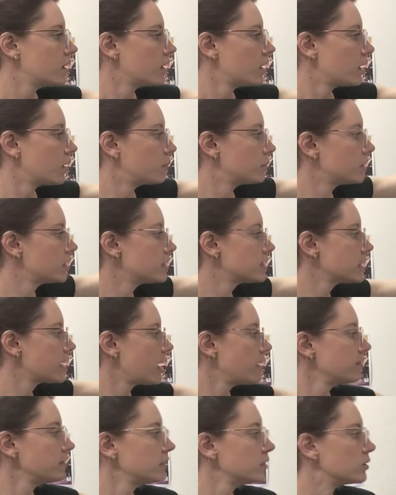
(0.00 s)
I wanted to
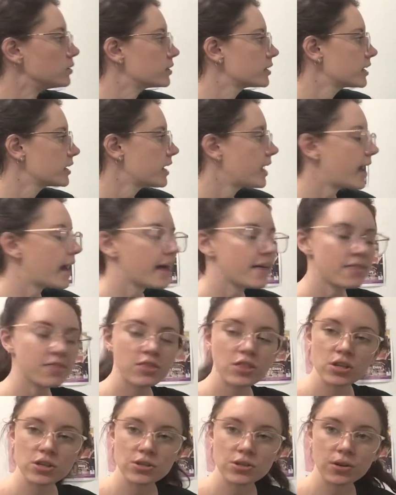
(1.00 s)
have a look at
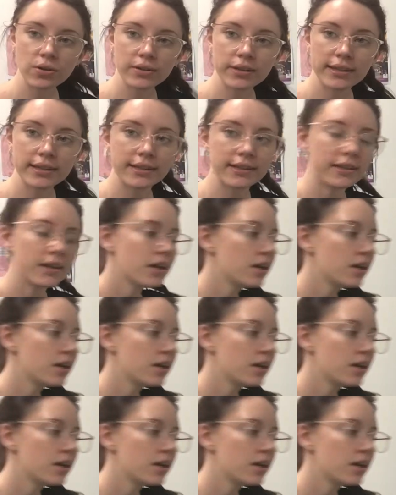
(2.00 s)
the donkey.